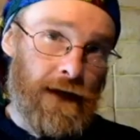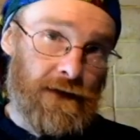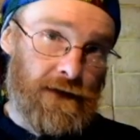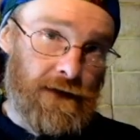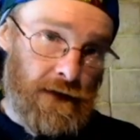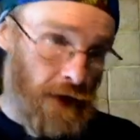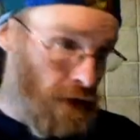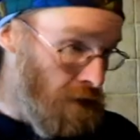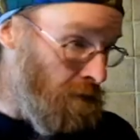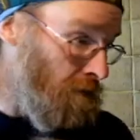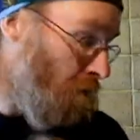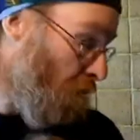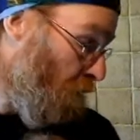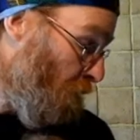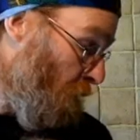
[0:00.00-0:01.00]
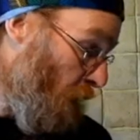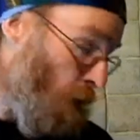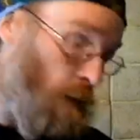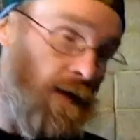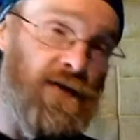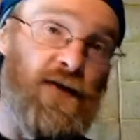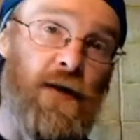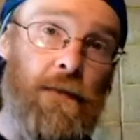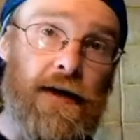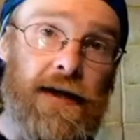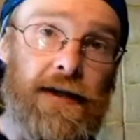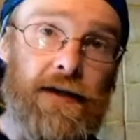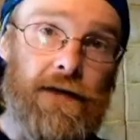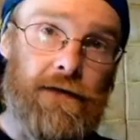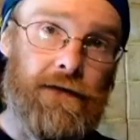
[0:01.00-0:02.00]
So, once your
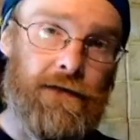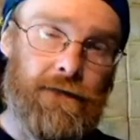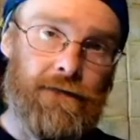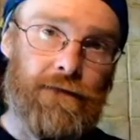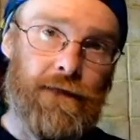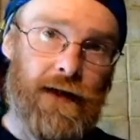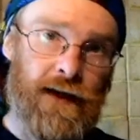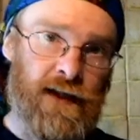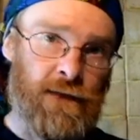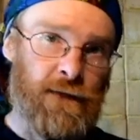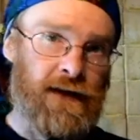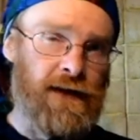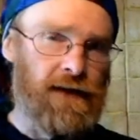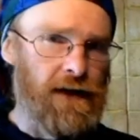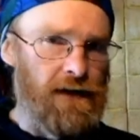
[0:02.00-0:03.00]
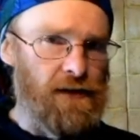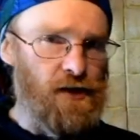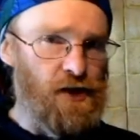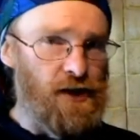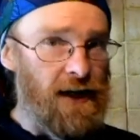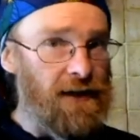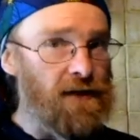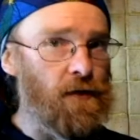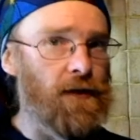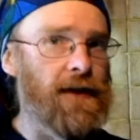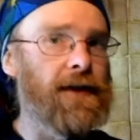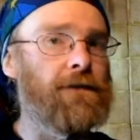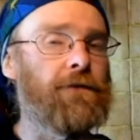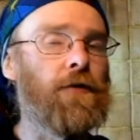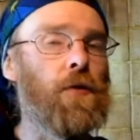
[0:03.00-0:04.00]
mead has been a nice gentle
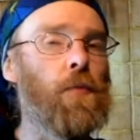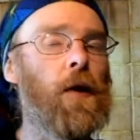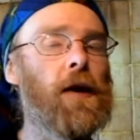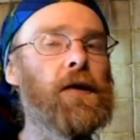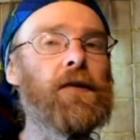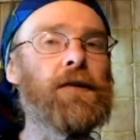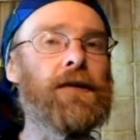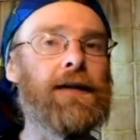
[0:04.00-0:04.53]
heat for a while,